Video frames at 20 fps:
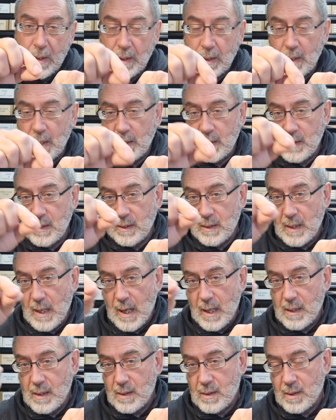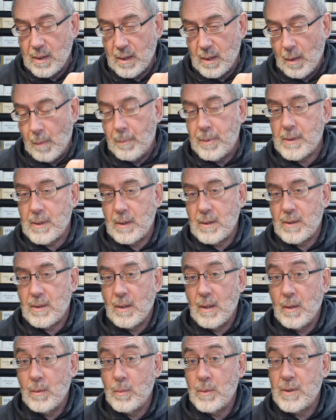connecting that to the opposite side,